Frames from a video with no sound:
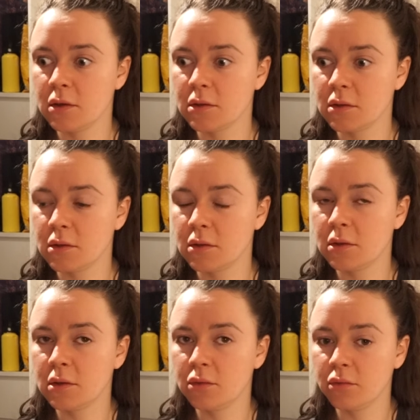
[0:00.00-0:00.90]

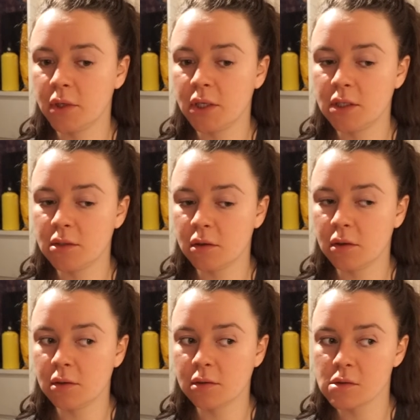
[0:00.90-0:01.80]

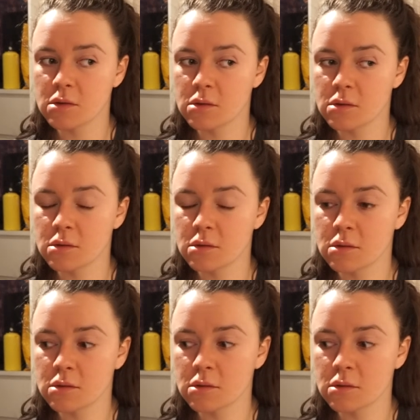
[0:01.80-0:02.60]
(no one is talking)